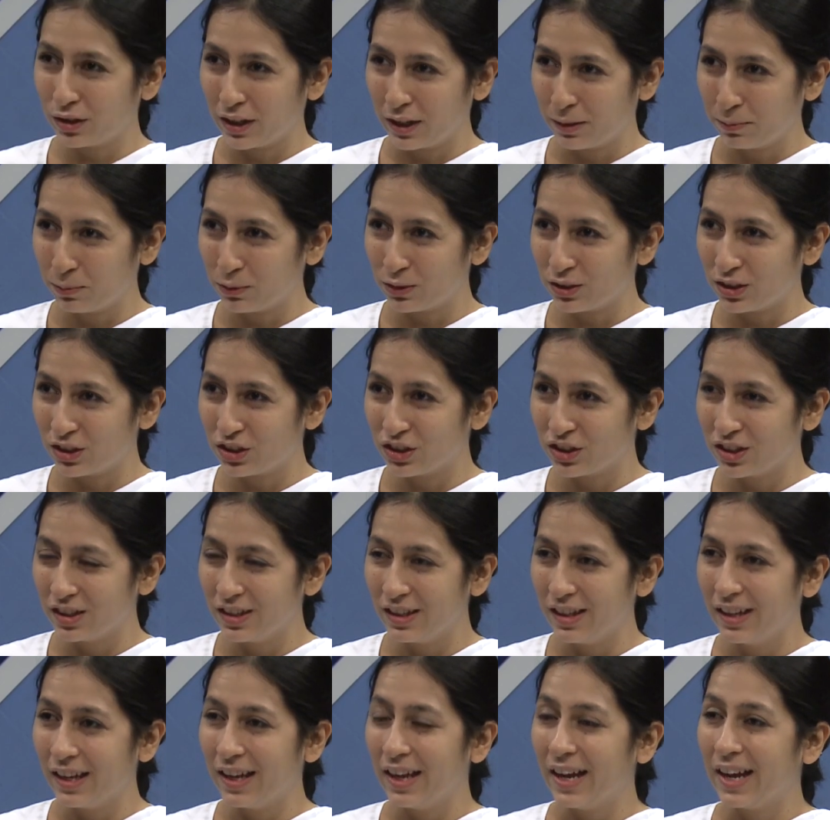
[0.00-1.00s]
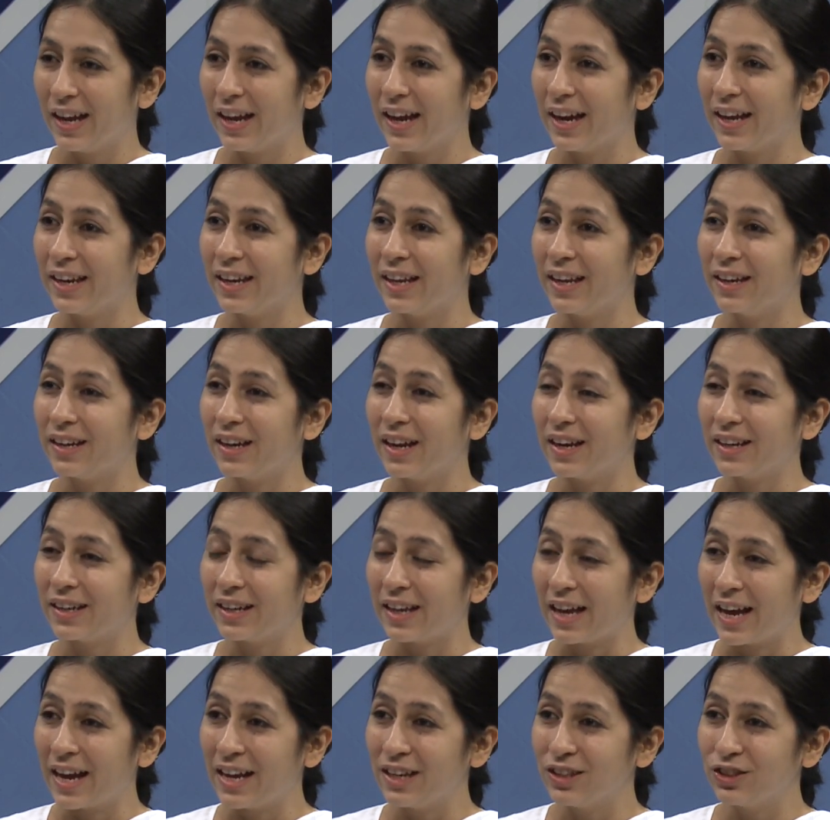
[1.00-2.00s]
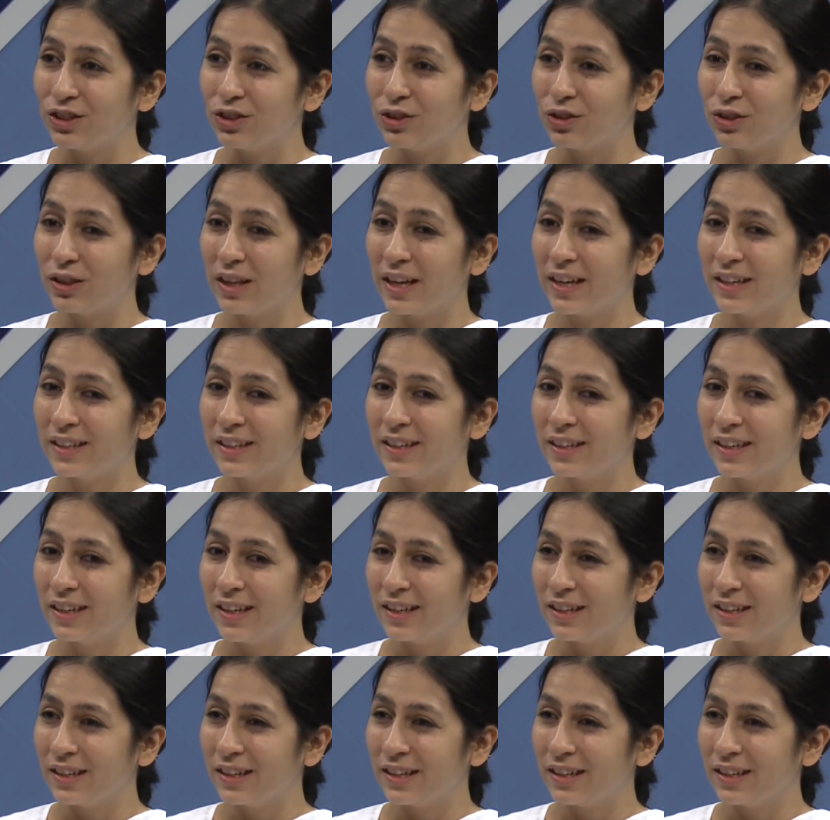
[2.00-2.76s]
that position and attached to that